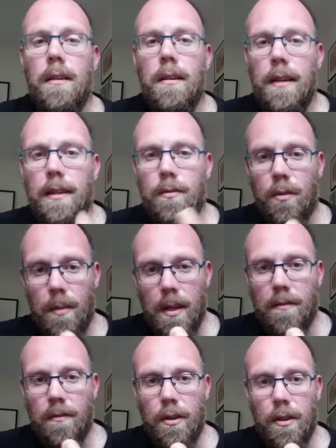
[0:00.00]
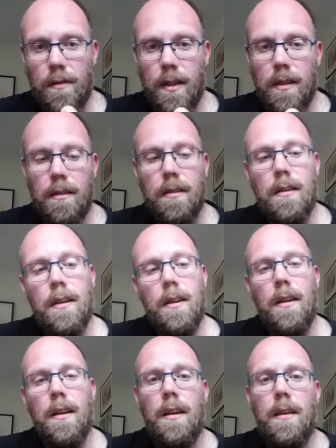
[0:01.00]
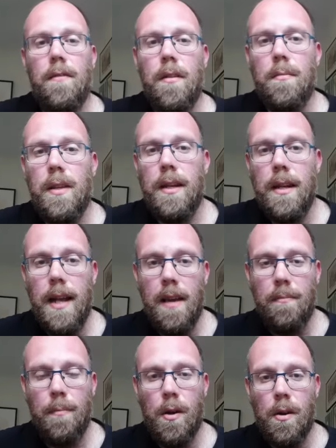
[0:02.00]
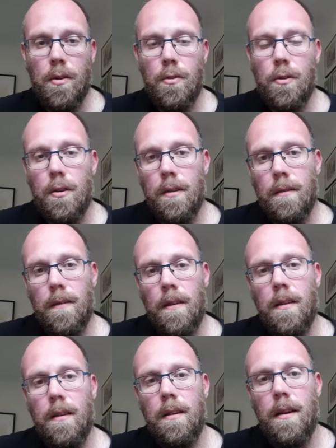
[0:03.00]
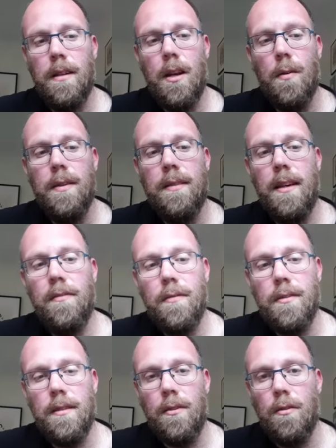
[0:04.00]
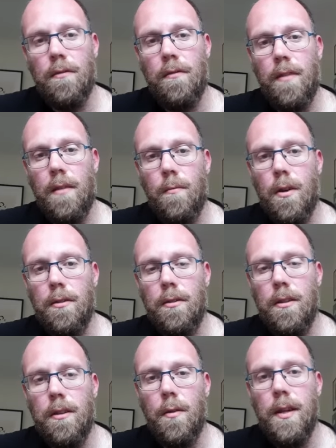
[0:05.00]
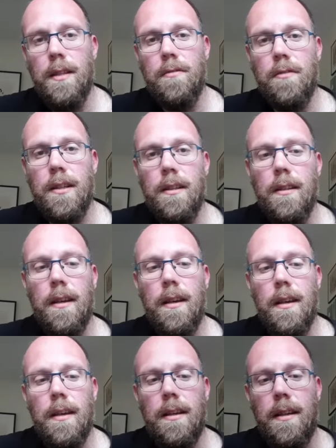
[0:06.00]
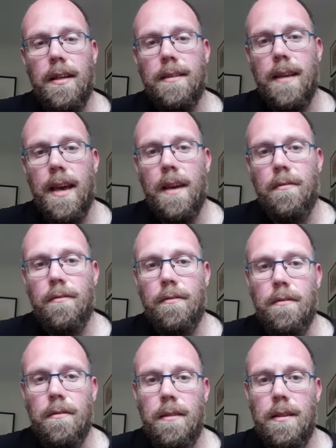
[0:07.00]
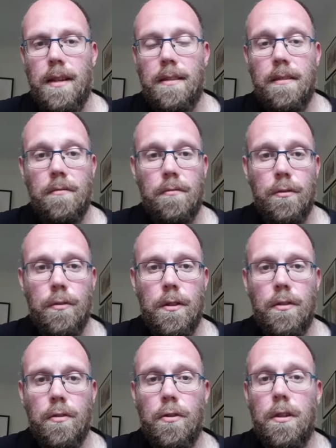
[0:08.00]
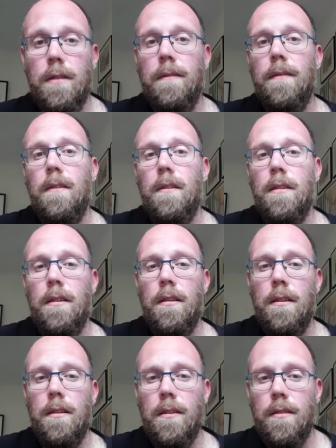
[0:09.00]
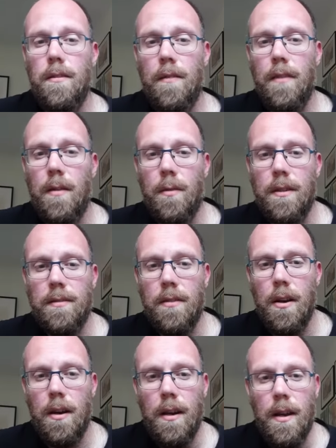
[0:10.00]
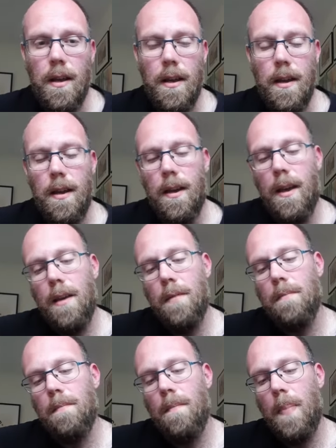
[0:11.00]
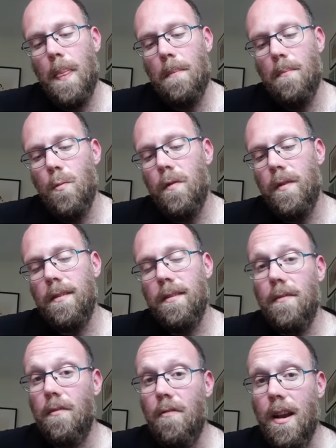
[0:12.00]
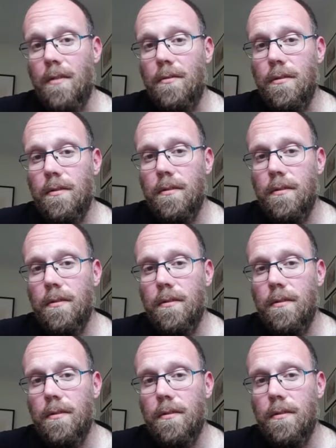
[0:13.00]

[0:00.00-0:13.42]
it's all about your first finger. If I'm playing an F bar chord, I know it's F because I know fret 1 on the low E string is F, and that's the root of the chord. So if I want to start moving stuff around,